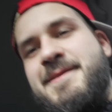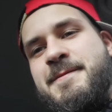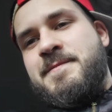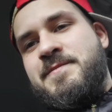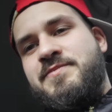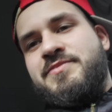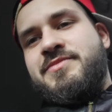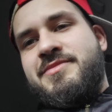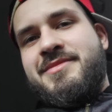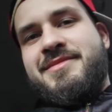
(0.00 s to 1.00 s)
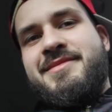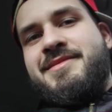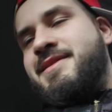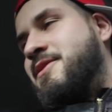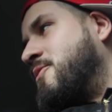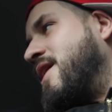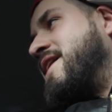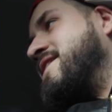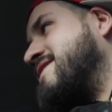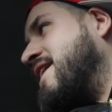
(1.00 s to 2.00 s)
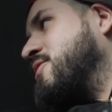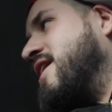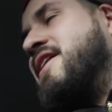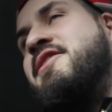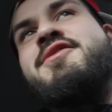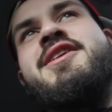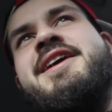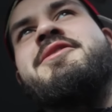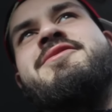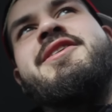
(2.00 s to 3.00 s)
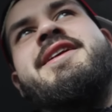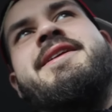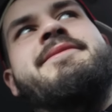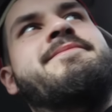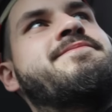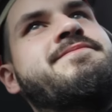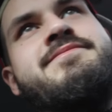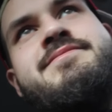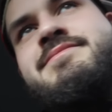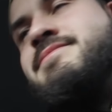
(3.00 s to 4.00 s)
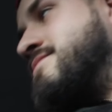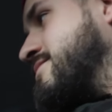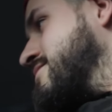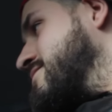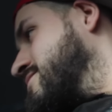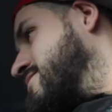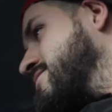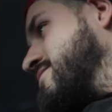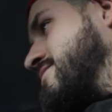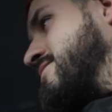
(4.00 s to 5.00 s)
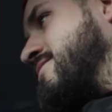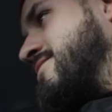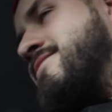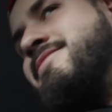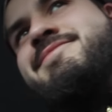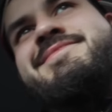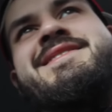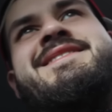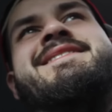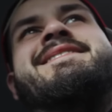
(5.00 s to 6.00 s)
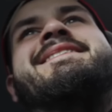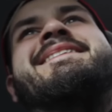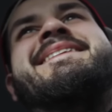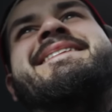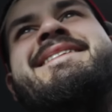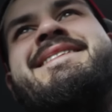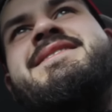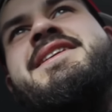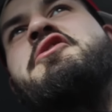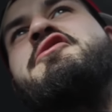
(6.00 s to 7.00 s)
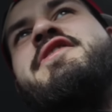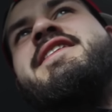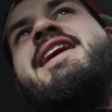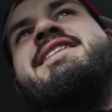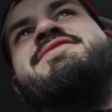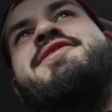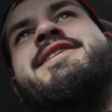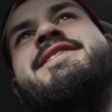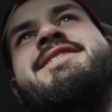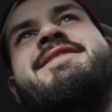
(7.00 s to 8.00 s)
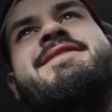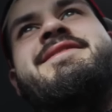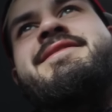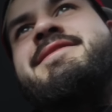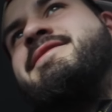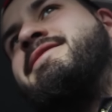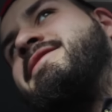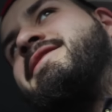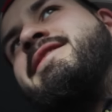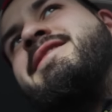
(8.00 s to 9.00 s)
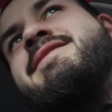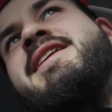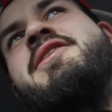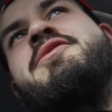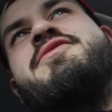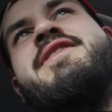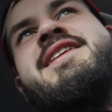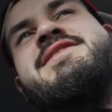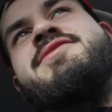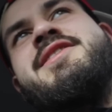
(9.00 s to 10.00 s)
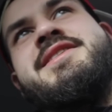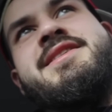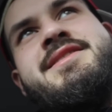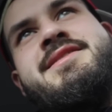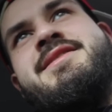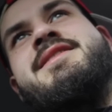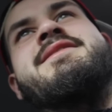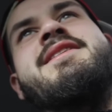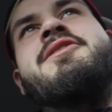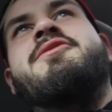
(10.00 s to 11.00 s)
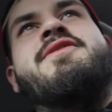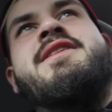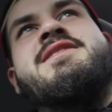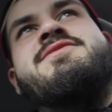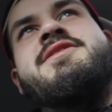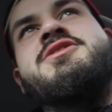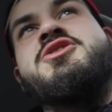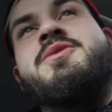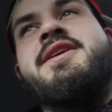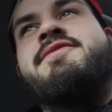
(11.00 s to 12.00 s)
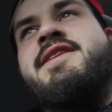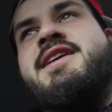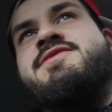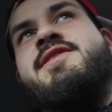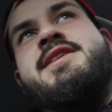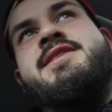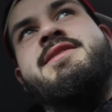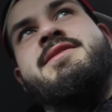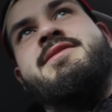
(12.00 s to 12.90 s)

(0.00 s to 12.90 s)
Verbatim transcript: So carried on with the cannon. Where is that? How they flood! They don't flood Bro, that's, bro, people trying to fight, bro. They don't right? think that's funny. They don't think that's funny. They don't think that's funny. Do you know what they think that's funny?